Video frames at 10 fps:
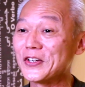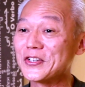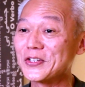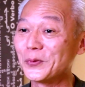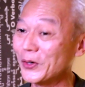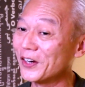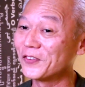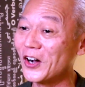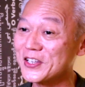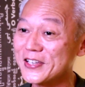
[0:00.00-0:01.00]
Because the word
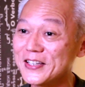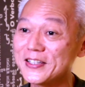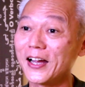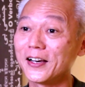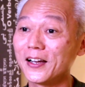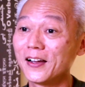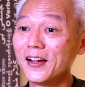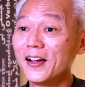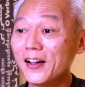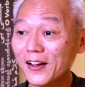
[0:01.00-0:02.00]
of God says that
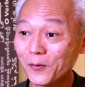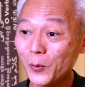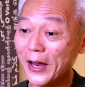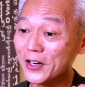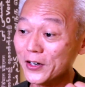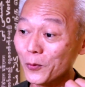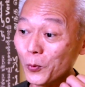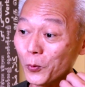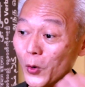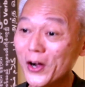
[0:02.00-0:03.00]
when
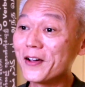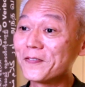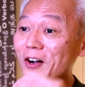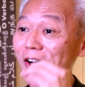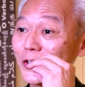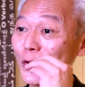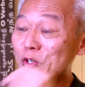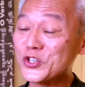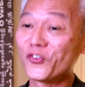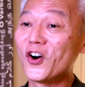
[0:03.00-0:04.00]
the word of God goes